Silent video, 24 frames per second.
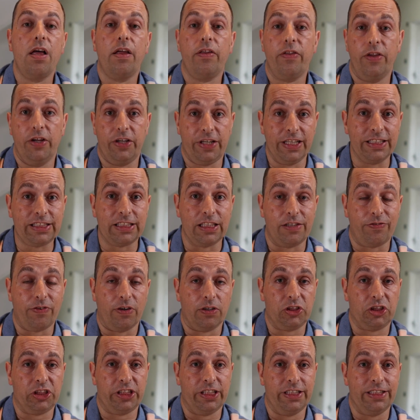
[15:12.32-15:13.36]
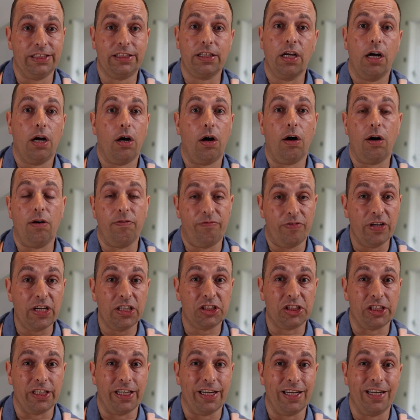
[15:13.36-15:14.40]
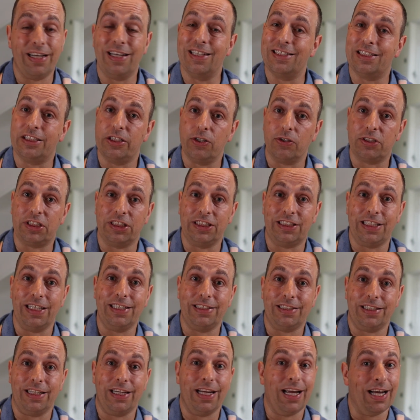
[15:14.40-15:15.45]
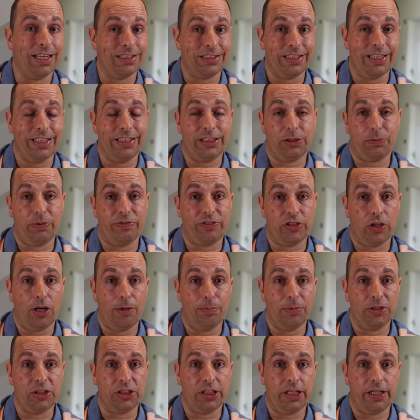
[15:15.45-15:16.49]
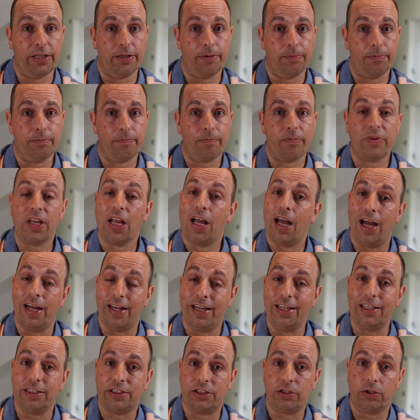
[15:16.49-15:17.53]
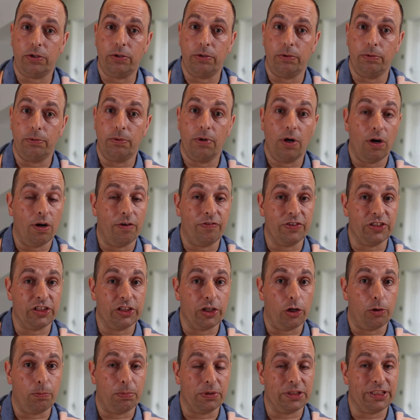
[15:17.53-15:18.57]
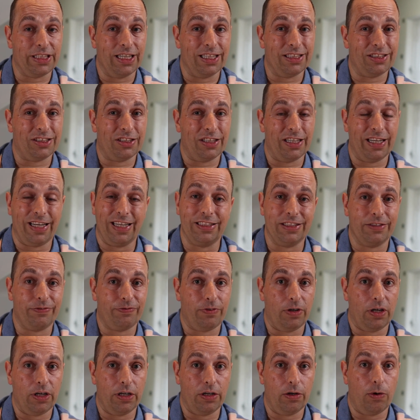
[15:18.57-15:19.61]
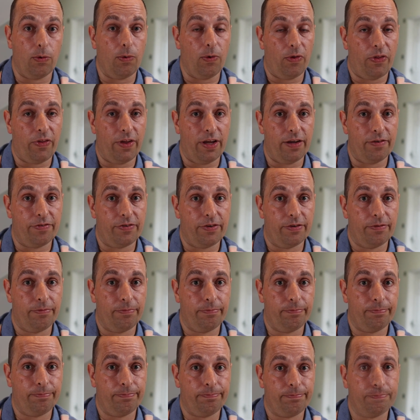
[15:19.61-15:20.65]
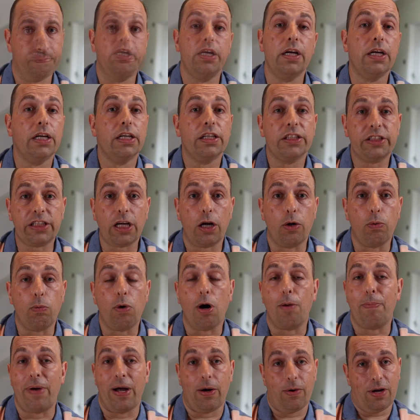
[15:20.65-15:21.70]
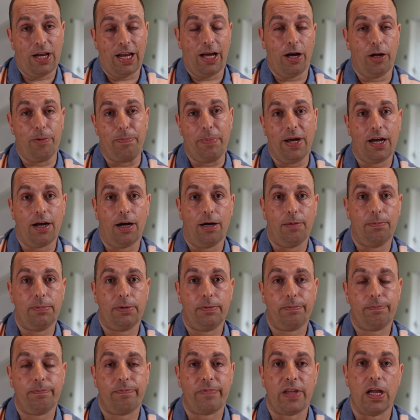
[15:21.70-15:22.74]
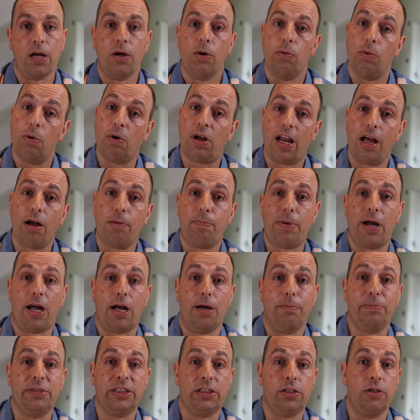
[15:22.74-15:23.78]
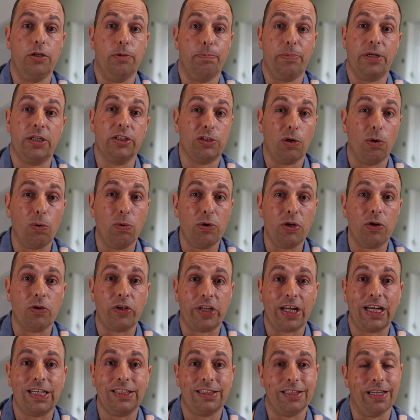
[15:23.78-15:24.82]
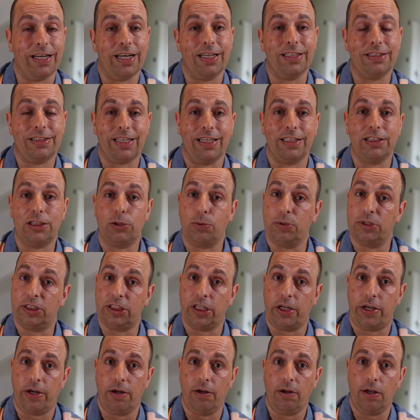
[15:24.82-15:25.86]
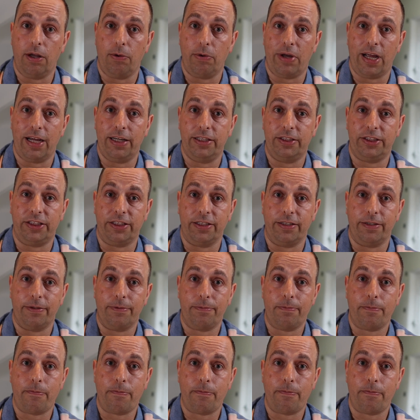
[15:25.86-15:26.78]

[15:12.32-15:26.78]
The disadvantages are versioning is not as easy as it is with Time Machine, and it too offers no protection against fire or theft. So what about cloud backup? Well, cloud backup is good because all your data gets sent to a secure location.